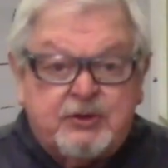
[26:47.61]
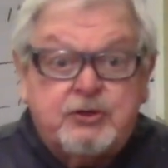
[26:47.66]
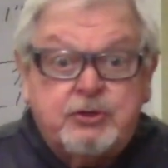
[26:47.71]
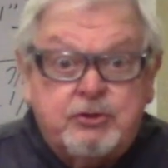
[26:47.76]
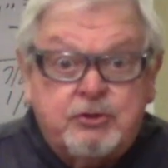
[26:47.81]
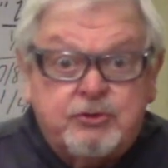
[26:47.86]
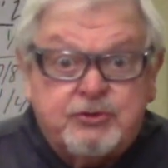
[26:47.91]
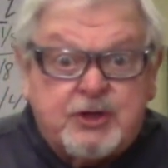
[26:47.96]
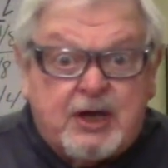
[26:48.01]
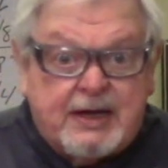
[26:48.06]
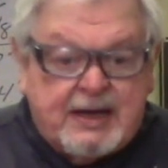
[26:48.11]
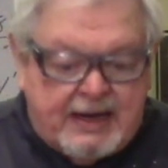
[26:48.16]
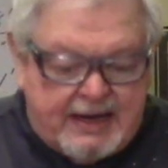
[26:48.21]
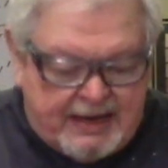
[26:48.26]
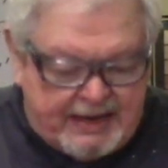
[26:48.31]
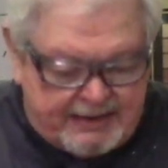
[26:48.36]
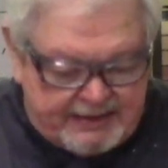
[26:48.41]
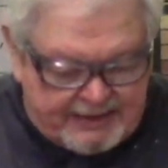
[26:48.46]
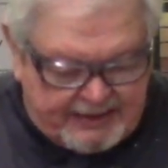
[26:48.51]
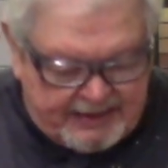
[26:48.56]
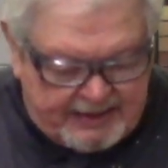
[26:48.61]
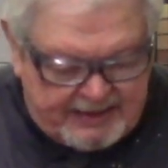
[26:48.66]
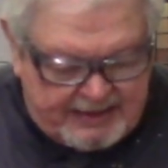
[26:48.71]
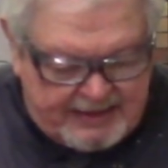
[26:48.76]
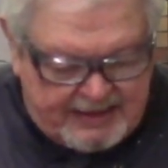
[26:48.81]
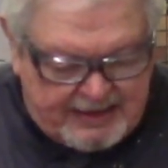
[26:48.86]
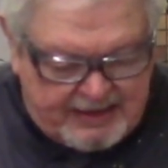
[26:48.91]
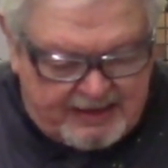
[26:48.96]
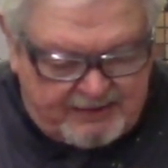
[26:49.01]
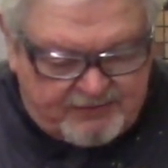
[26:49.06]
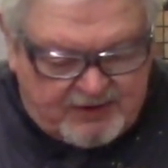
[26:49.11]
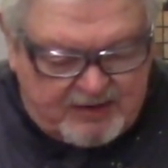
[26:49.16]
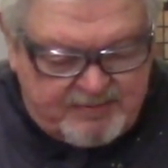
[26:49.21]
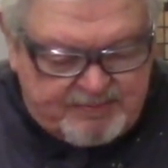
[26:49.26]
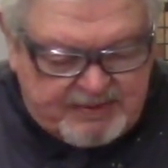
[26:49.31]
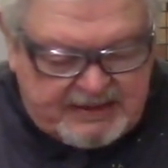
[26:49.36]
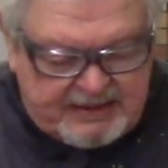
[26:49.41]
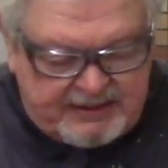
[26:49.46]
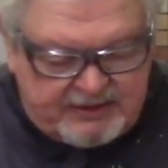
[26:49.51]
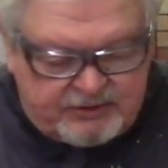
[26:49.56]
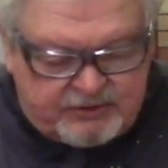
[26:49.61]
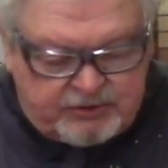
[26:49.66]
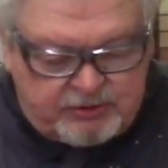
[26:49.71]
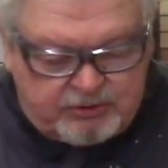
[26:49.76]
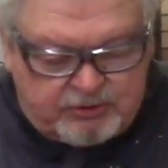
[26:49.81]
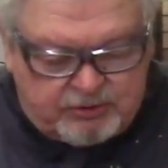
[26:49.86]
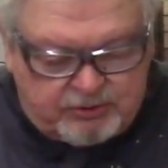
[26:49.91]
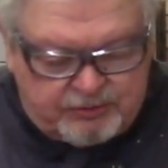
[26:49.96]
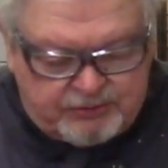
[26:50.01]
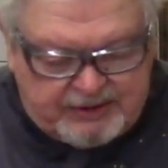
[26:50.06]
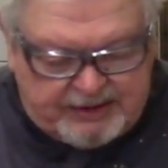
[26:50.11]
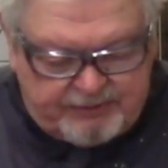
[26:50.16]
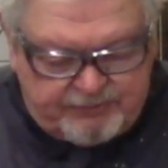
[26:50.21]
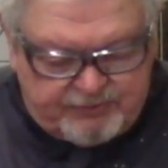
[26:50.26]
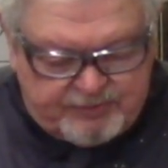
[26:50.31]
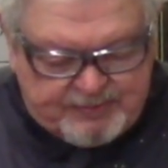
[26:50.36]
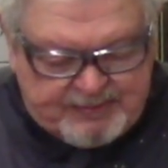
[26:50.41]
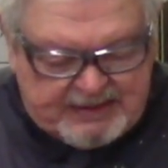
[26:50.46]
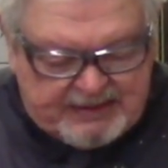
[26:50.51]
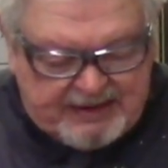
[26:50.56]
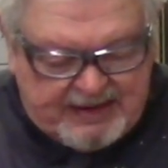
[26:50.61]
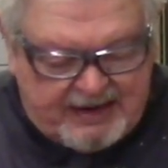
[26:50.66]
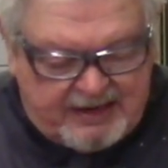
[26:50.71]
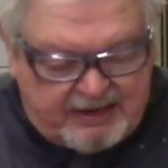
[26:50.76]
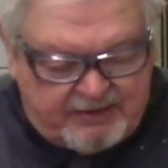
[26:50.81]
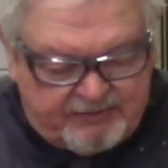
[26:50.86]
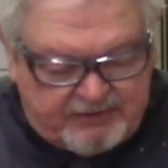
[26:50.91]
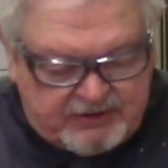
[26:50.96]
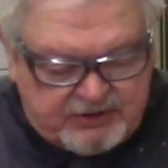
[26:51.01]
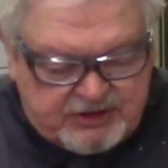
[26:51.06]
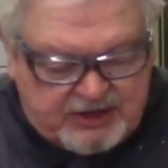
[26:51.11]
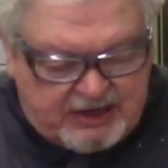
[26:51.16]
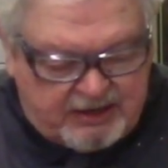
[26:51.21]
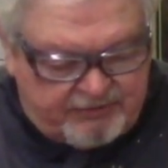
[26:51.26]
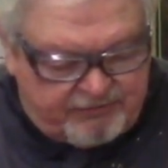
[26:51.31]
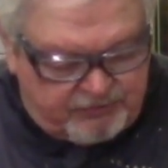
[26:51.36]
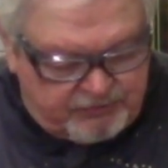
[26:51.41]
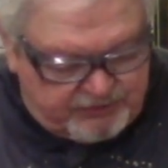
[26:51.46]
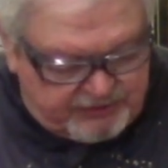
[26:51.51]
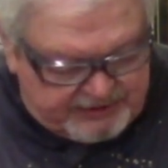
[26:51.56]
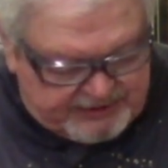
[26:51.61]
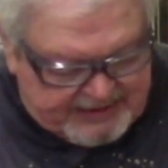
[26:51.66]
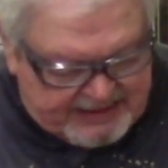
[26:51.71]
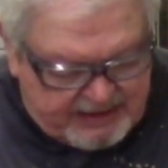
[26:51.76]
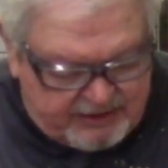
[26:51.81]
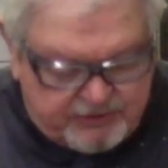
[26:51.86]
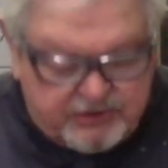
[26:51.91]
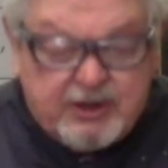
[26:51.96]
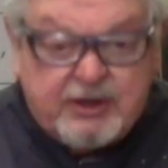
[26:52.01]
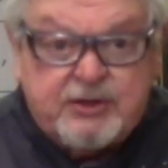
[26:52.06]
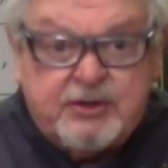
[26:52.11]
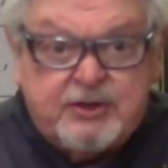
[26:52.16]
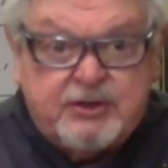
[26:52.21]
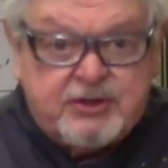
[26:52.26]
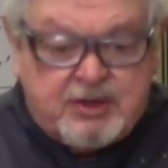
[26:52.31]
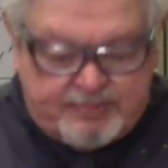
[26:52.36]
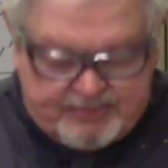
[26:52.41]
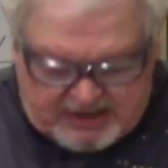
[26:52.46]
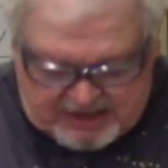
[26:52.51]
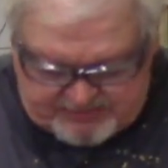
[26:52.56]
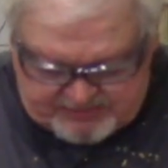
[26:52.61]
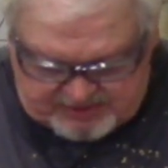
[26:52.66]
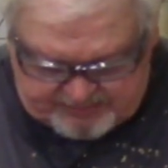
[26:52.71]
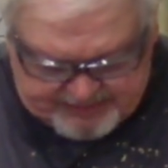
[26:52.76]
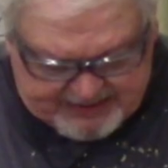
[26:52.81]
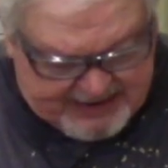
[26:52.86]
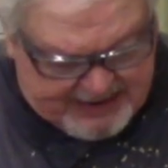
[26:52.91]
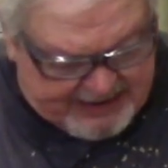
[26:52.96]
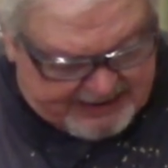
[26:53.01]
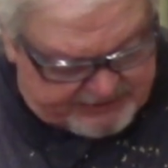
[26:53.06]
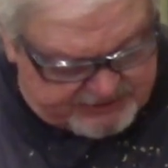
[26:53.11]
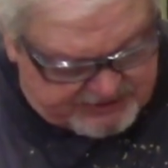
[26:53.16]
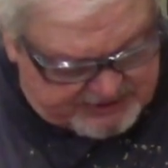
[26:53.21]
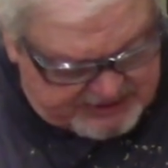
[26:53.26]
tools I had, and I have a beading tool that was made out of a shallow fluted gouge at some time in the past.